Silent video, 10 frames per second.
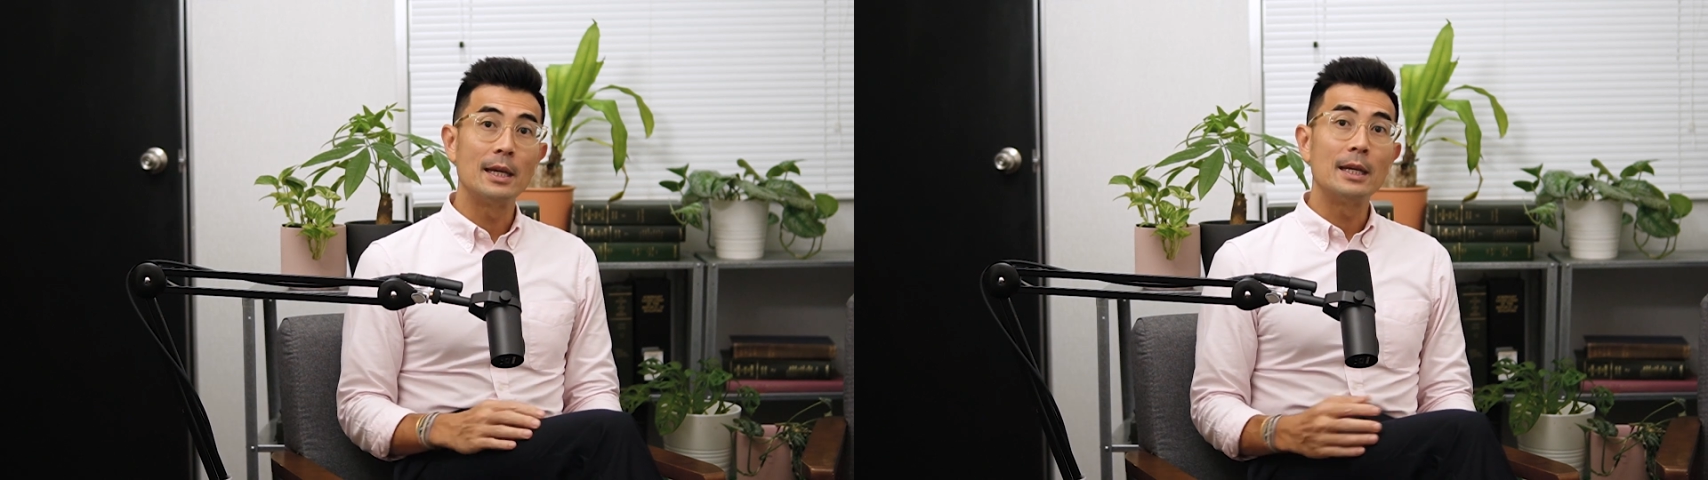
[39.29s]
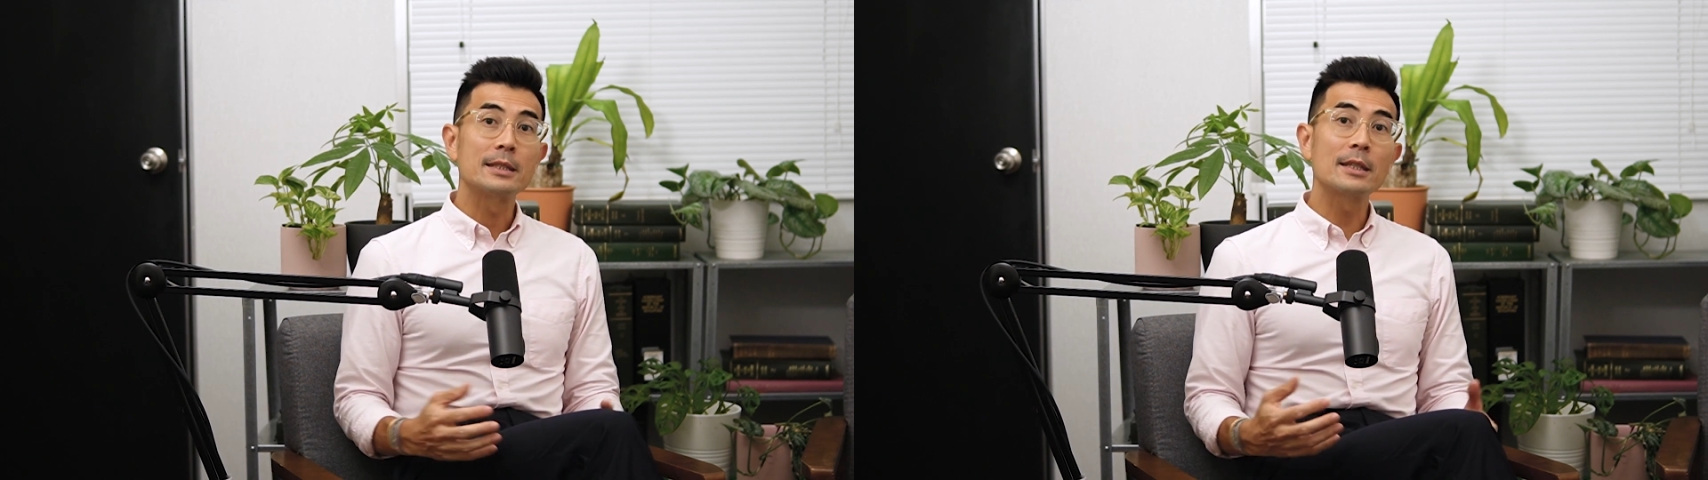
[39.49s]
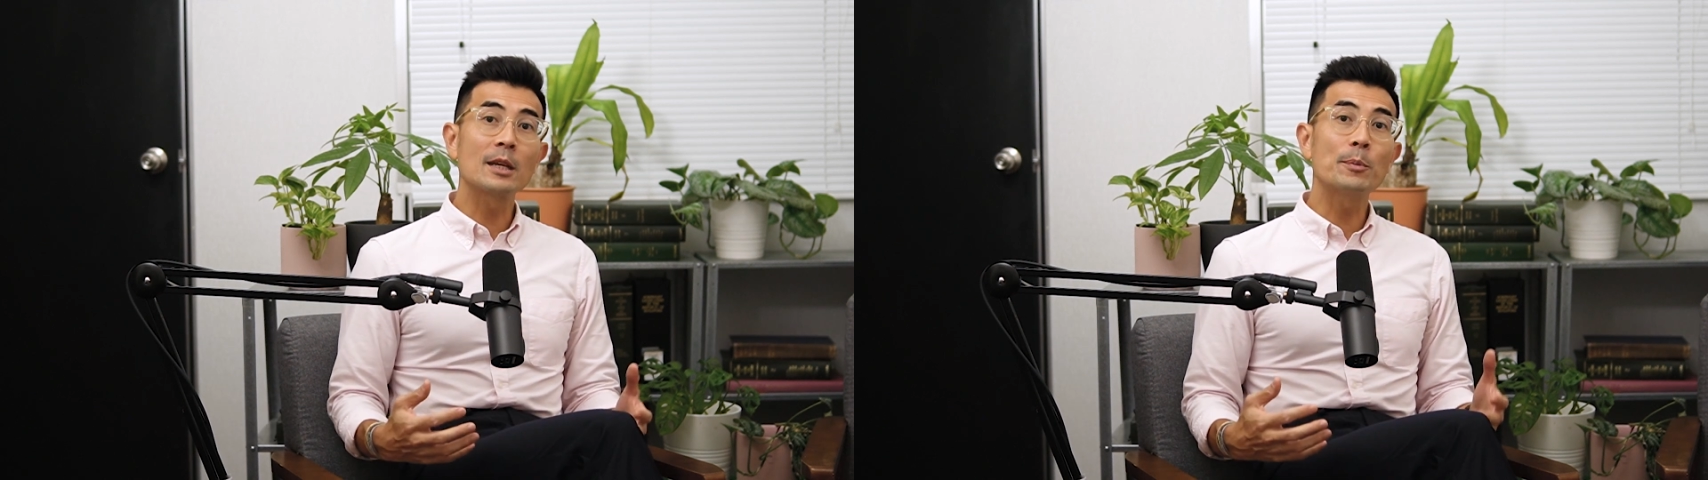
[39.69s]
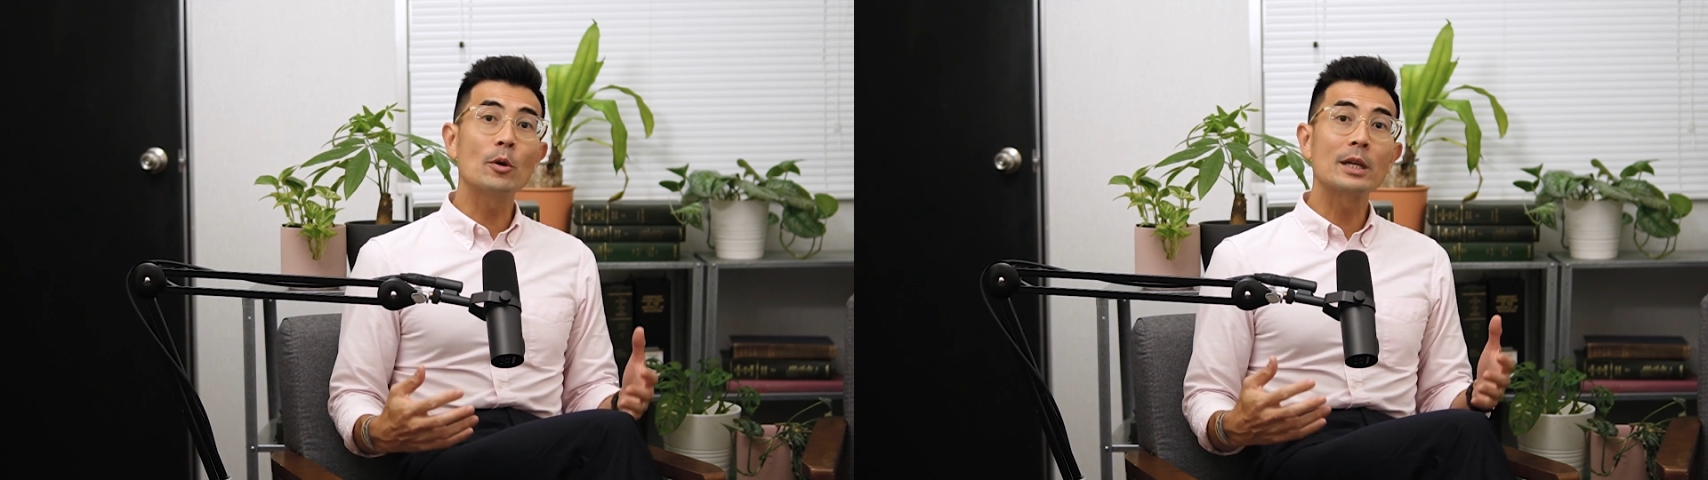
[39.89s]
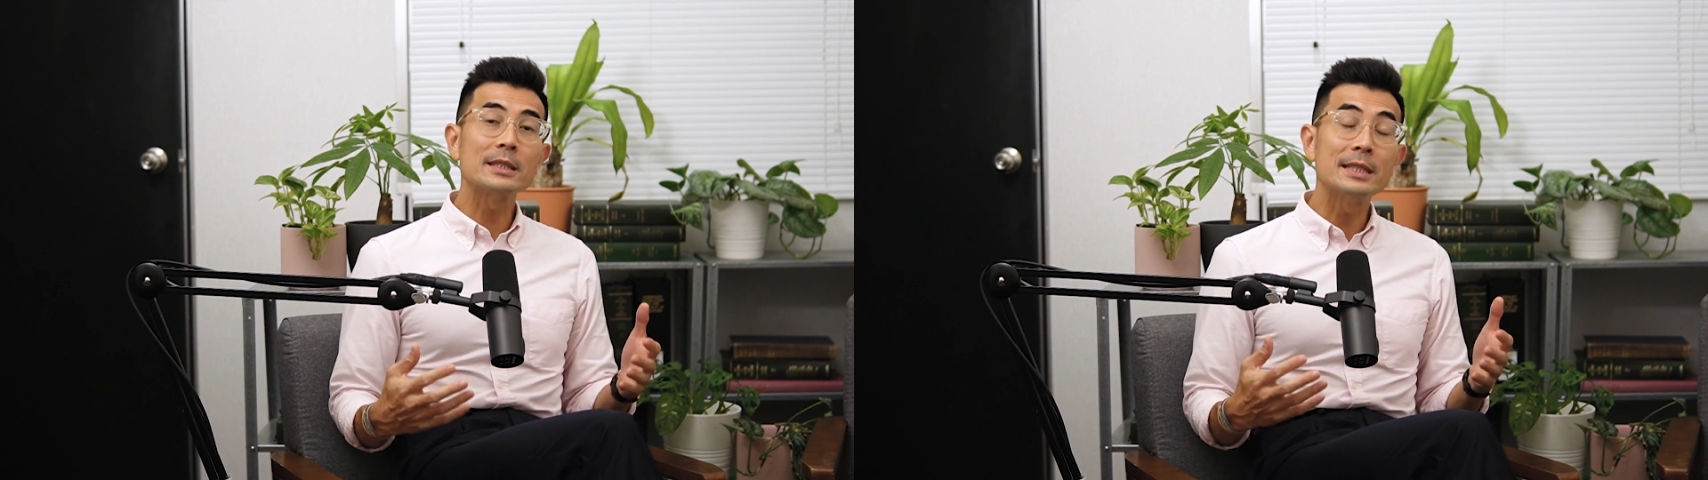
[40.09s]
Singapore
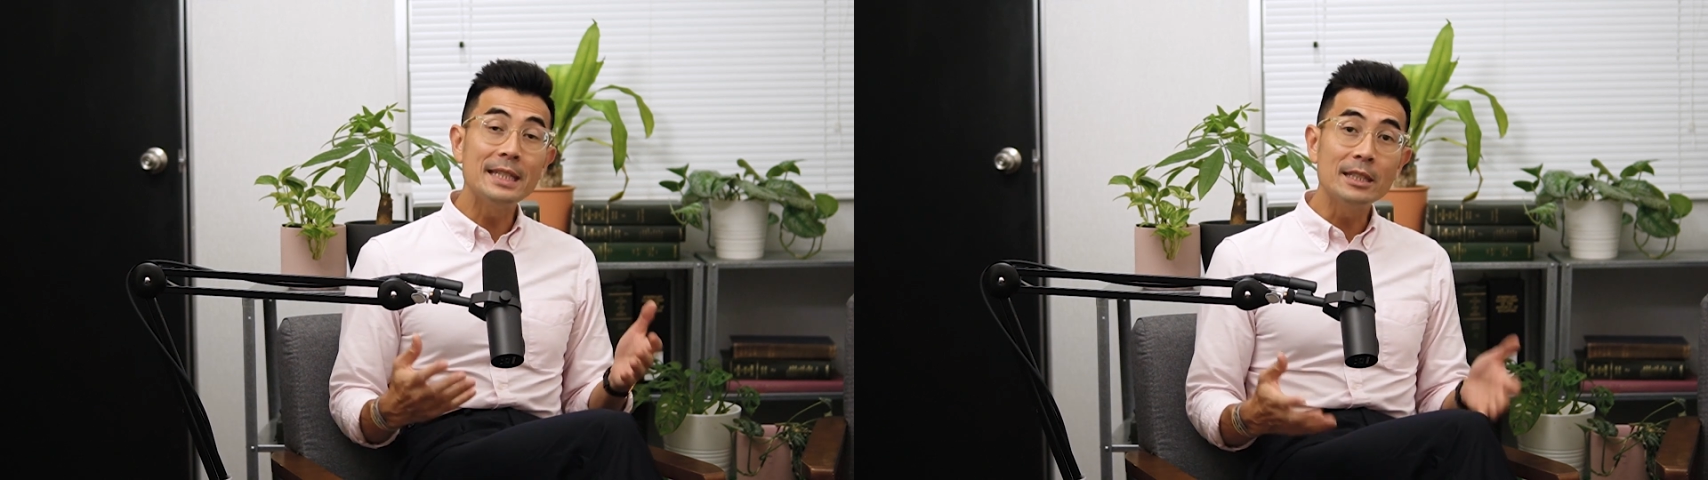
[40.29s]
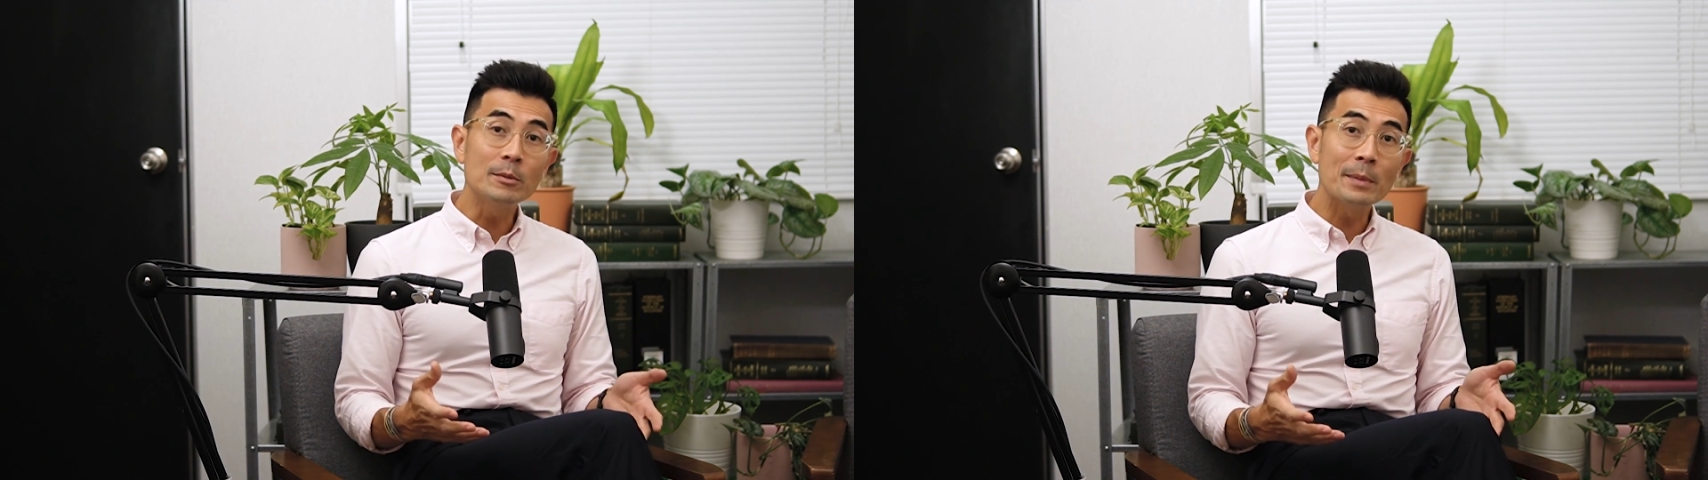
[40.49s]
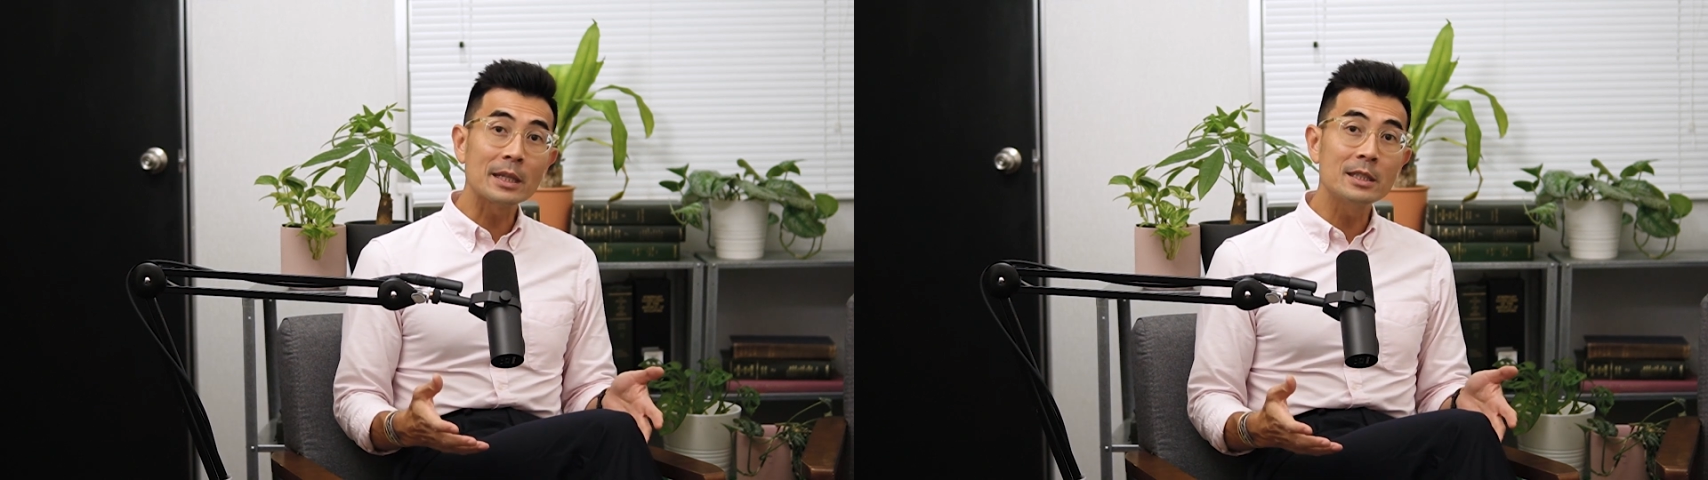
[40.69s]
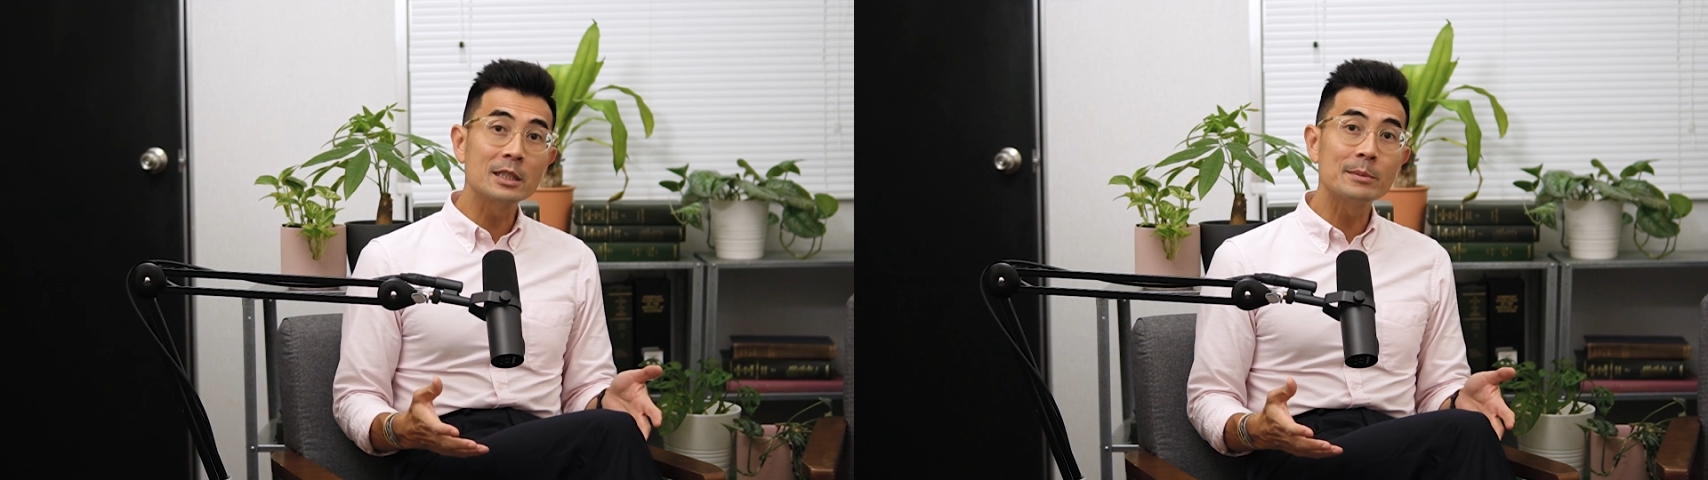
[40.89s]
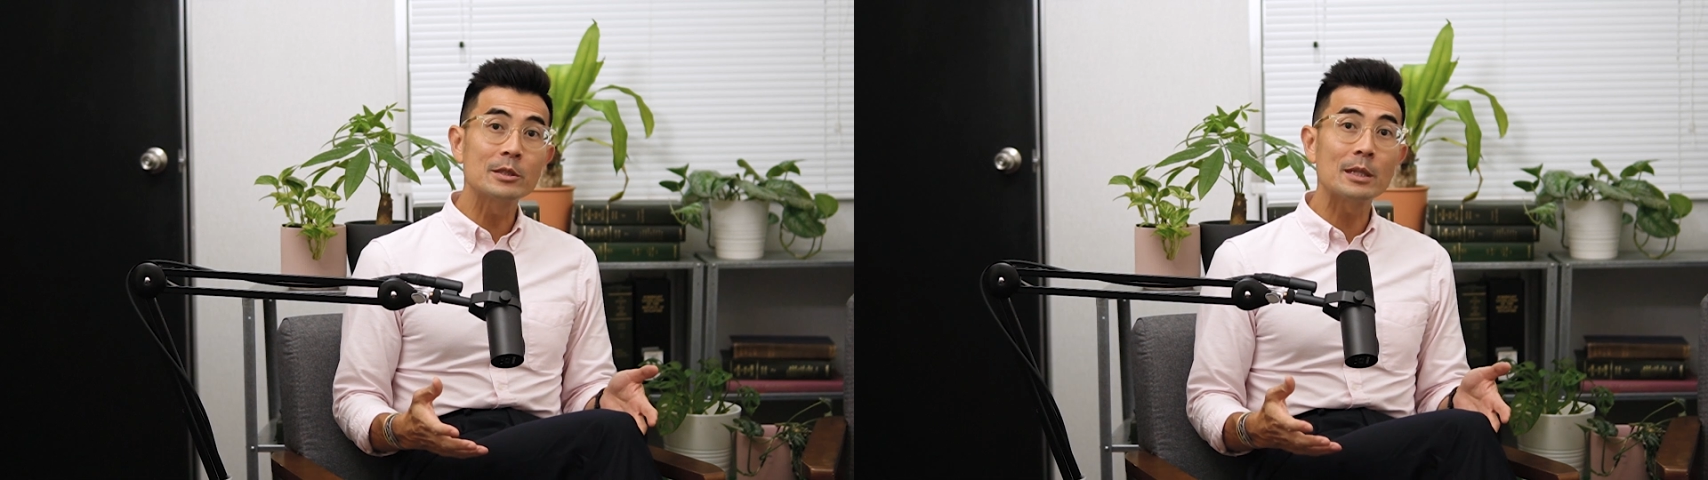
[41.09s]
has legal
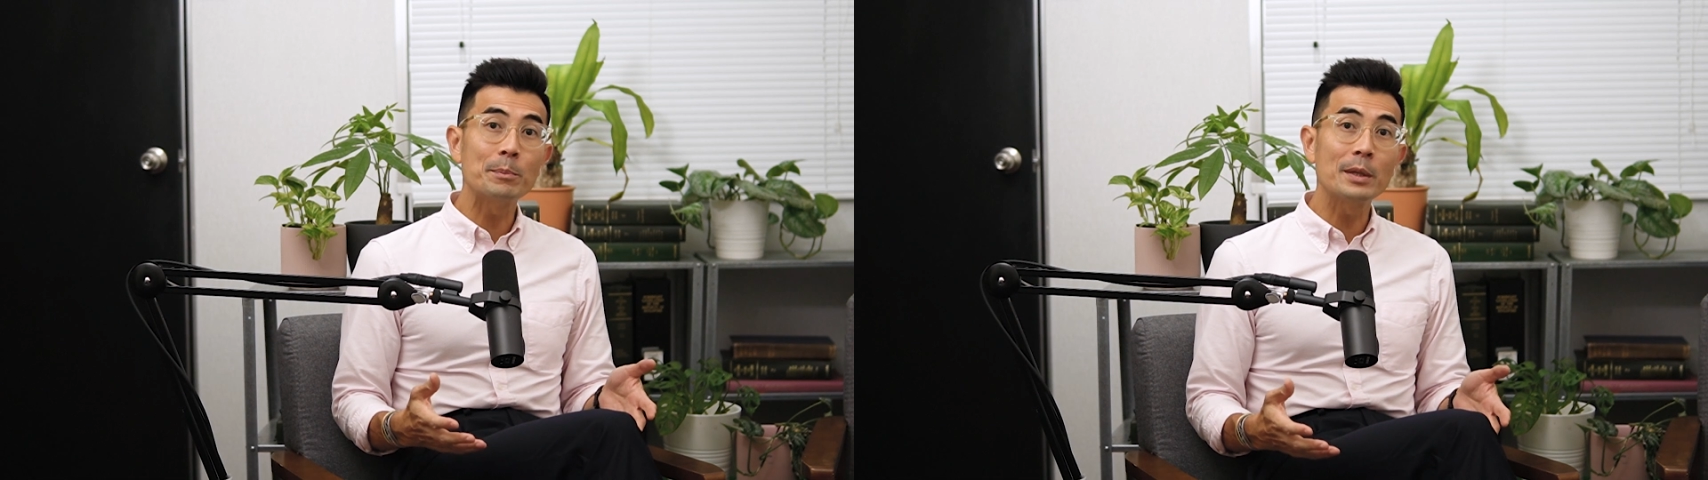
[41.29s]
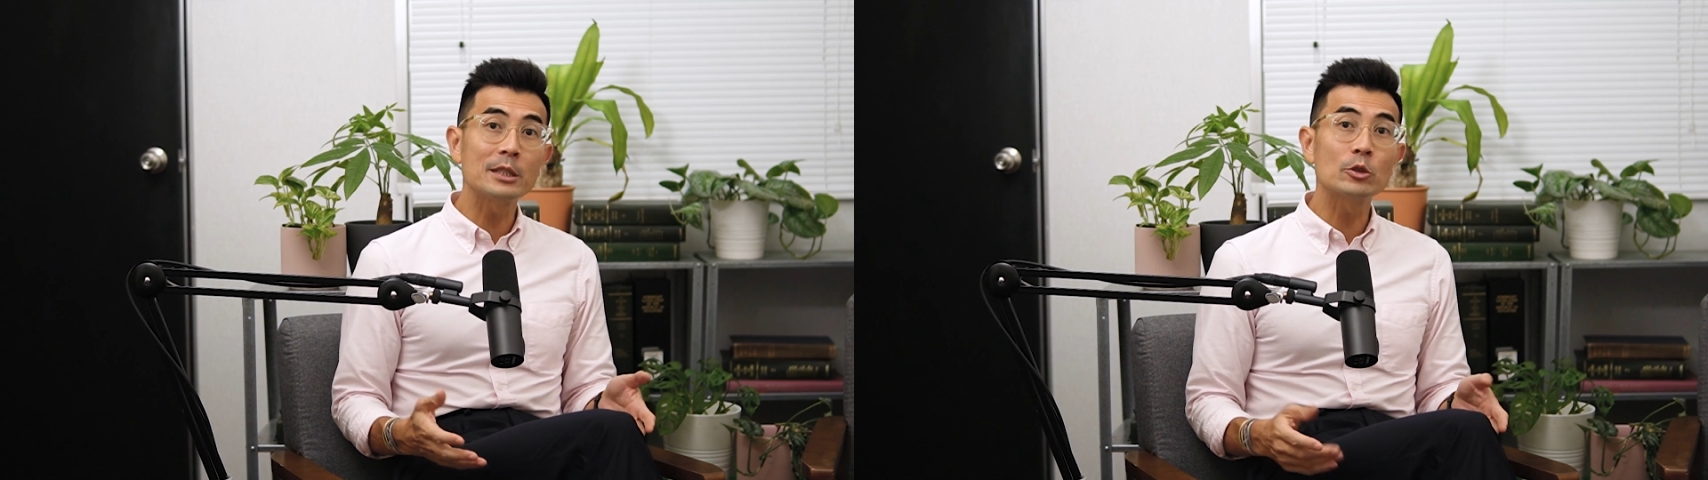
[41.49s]
mechanisms in place